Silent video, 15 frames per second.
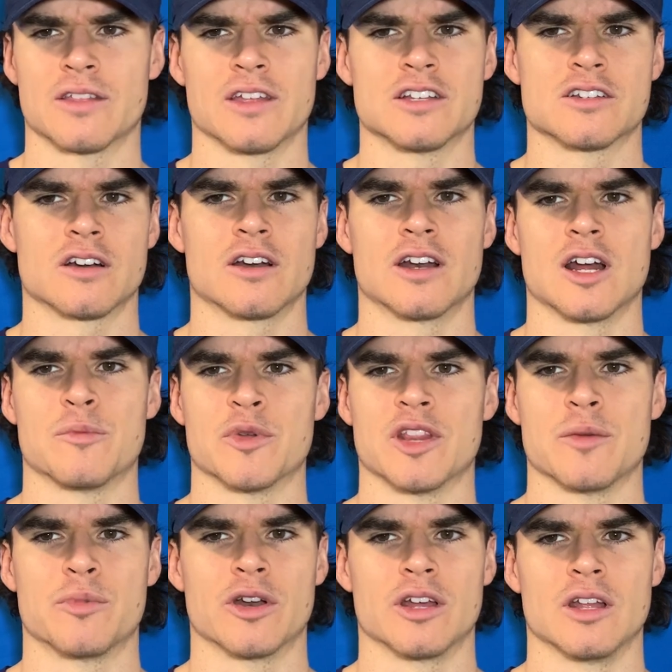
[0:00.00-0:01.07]
They turn it up and
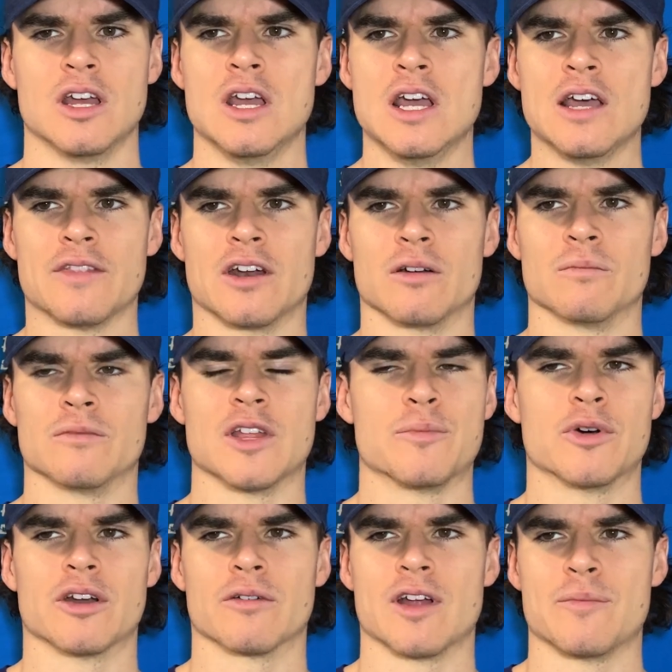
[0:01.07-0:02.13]
they put
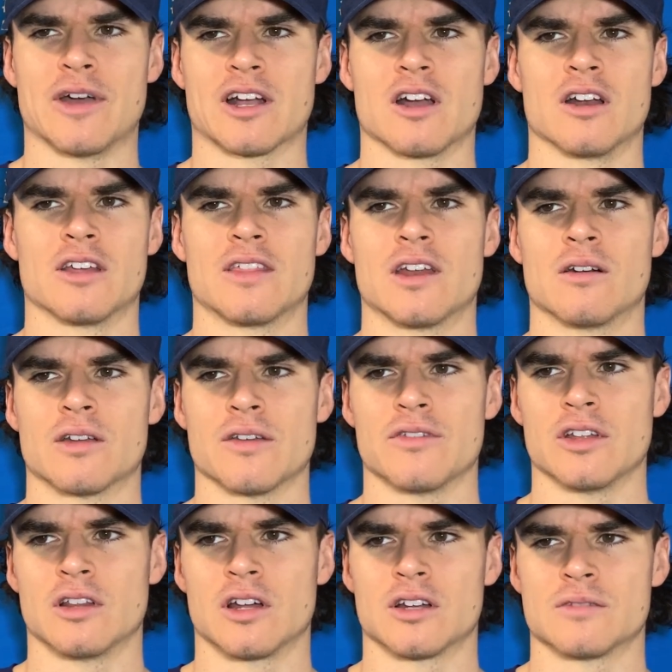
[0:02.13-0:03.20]
it right back on you. They don't give
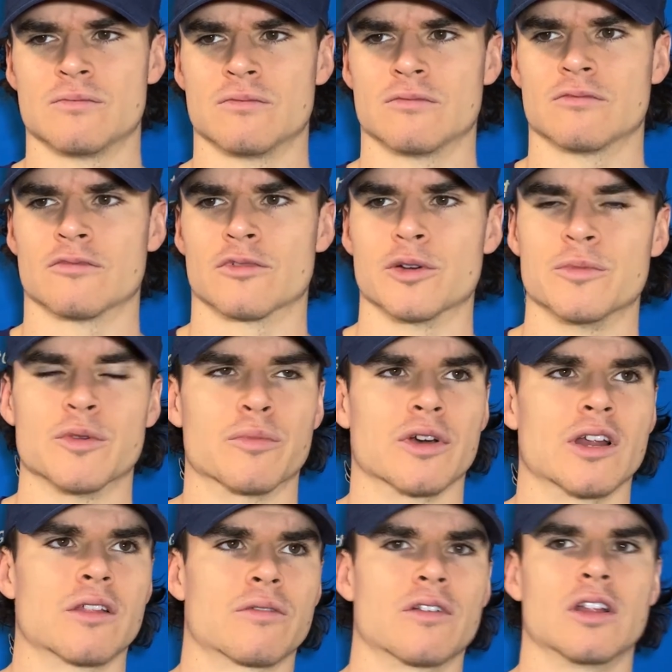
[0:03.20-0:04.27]
you a lot of room to
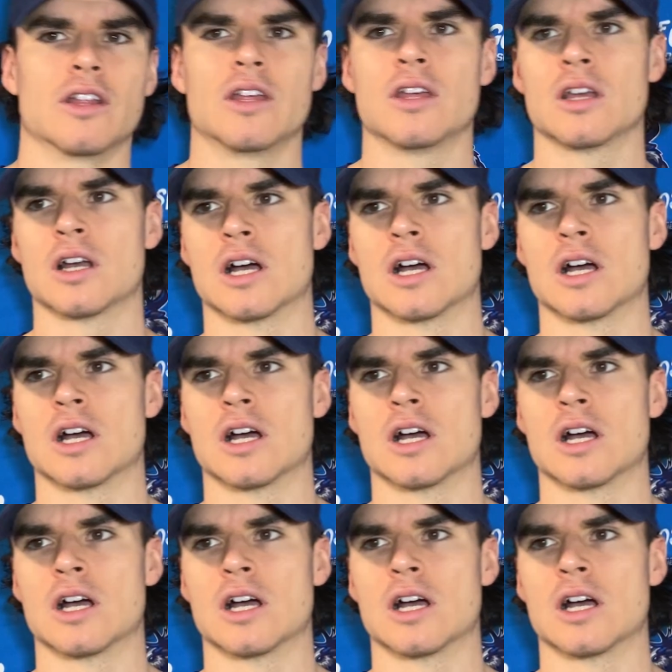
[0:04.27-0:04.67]
breathe, really.